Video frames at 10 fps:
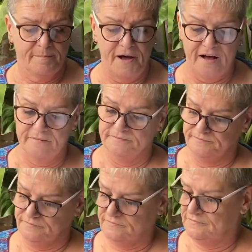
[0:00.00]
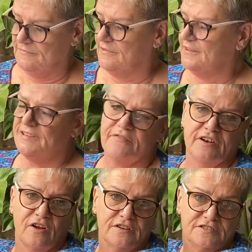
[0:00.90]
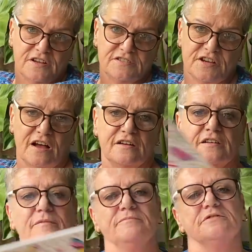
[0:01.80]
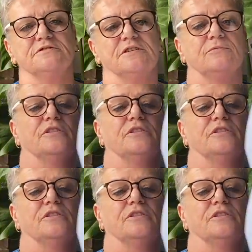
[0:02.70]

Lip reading: but these have a lot of detail in them. I don't know